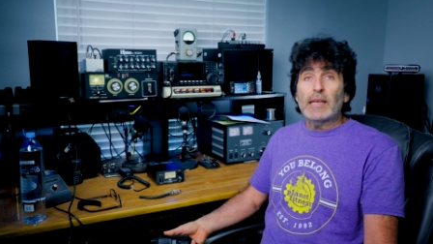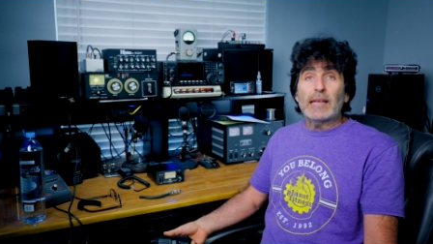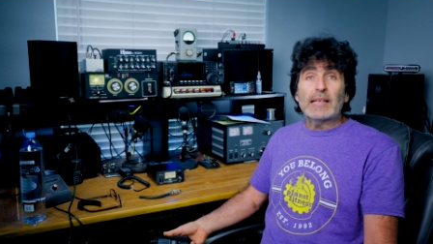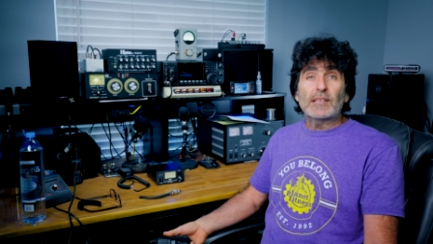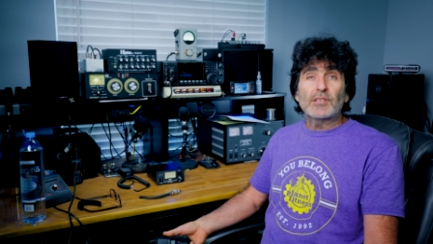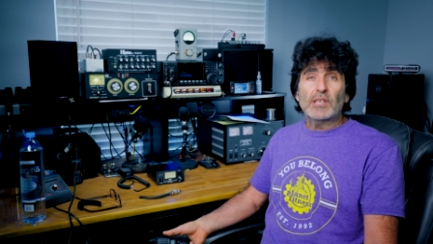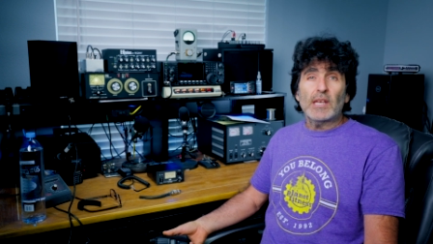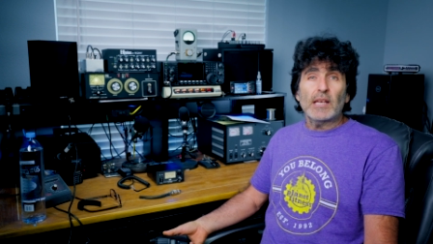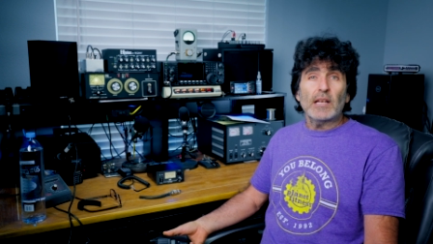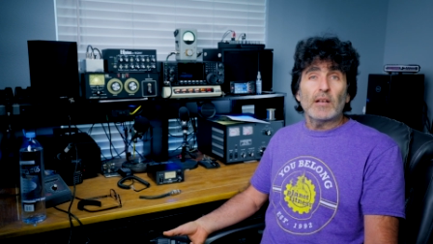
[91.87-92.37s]

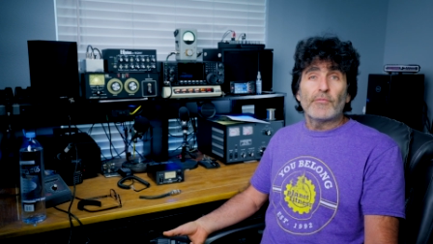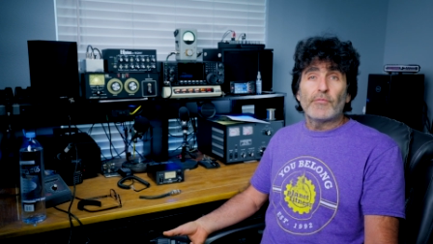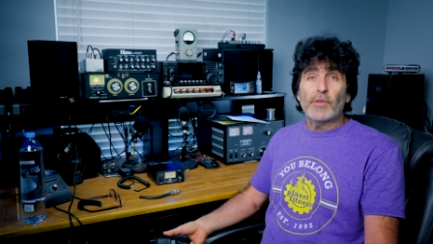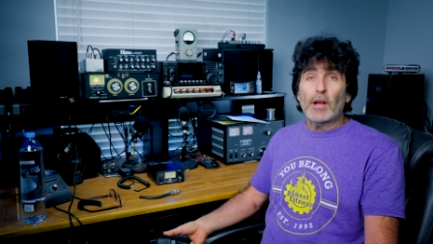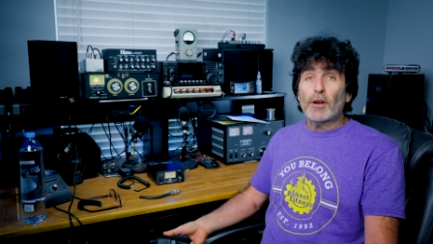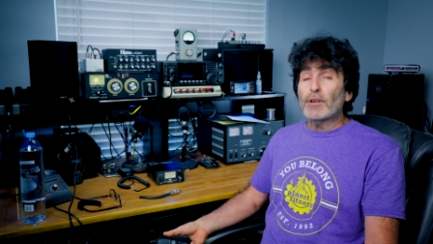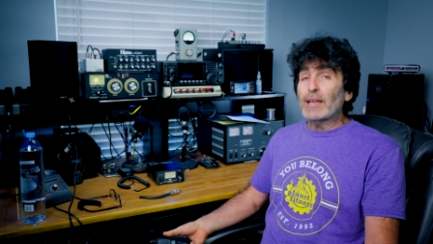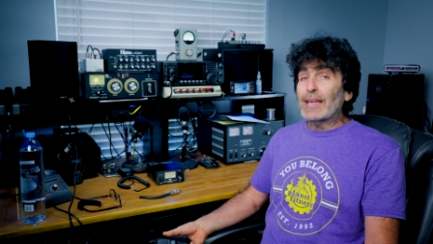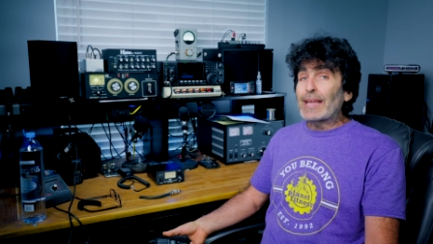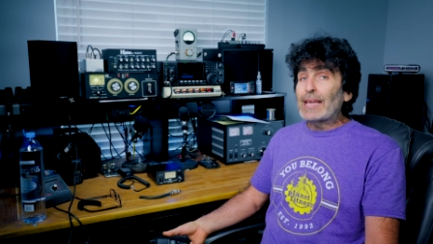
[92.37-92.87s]
is get a
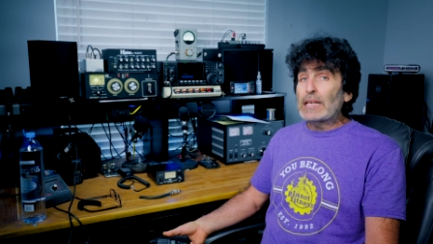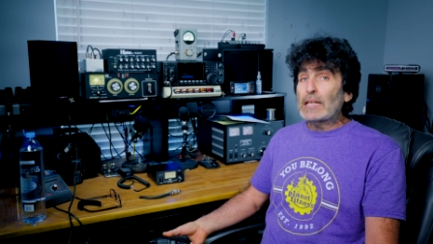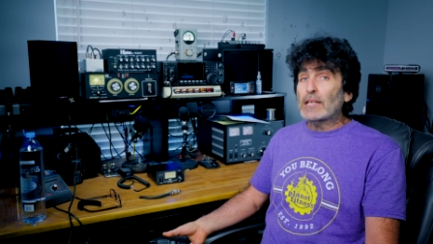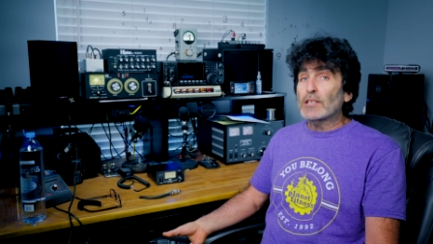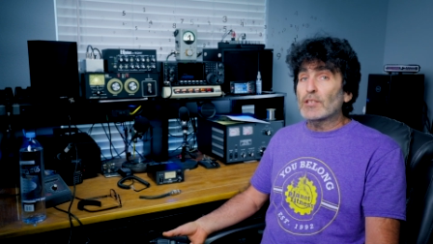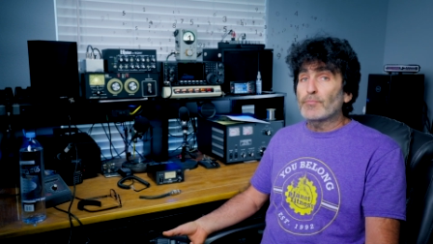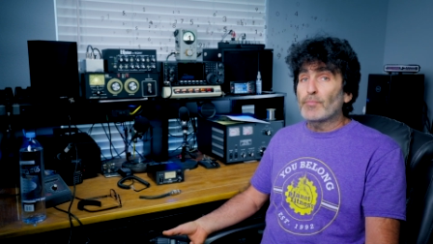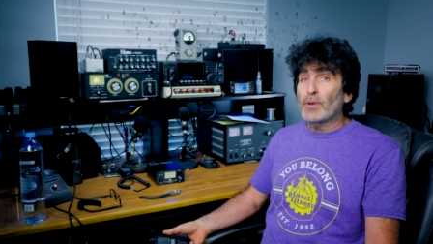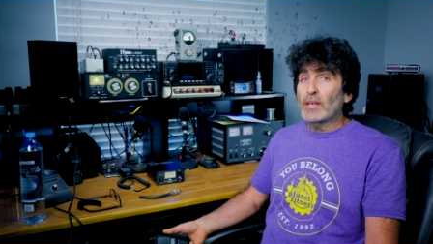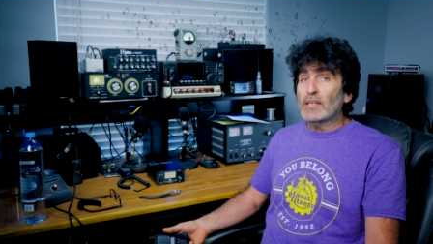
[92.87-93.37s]
very
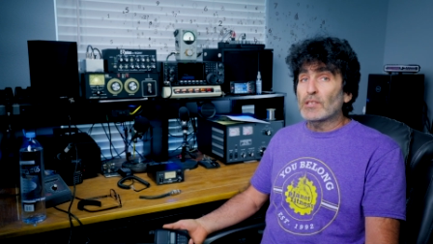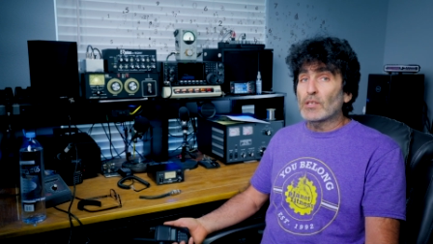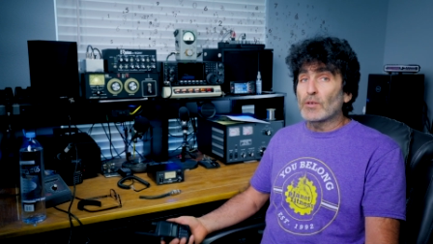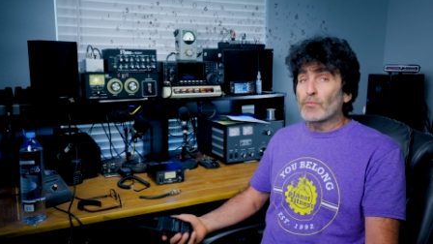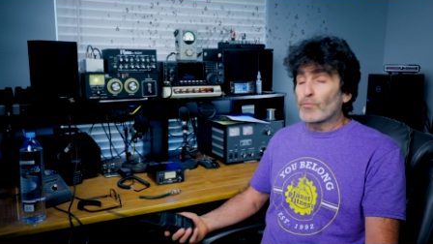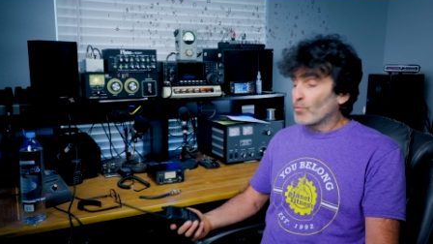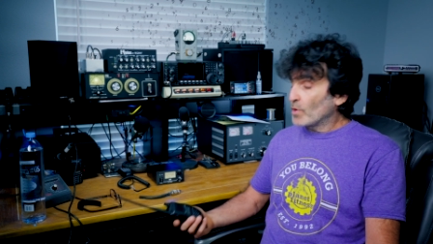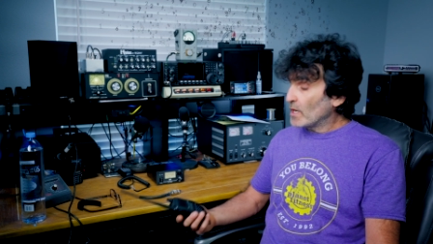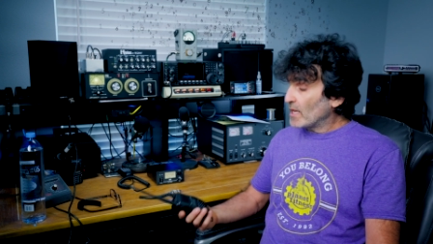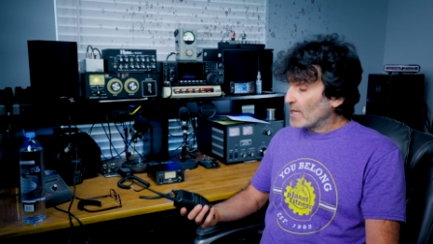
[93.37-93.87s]

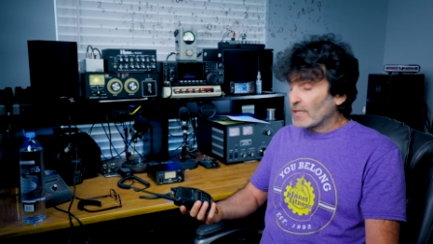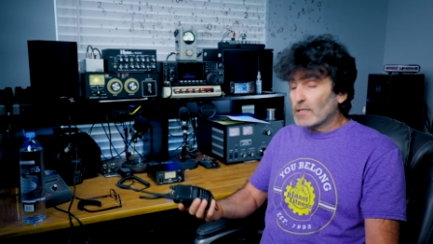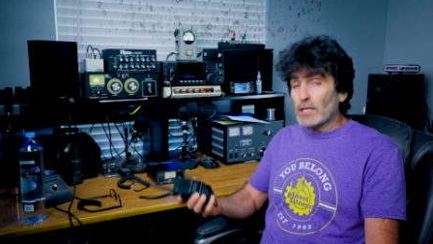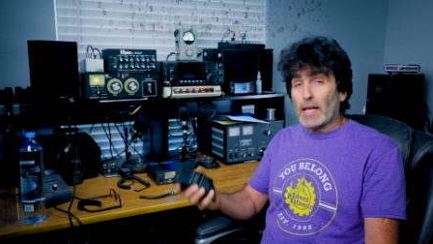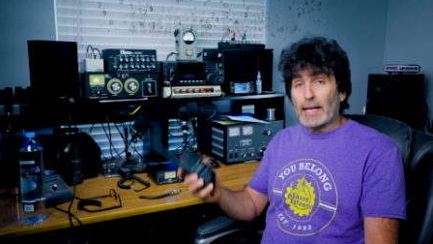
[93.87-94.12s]
inexpensive rig,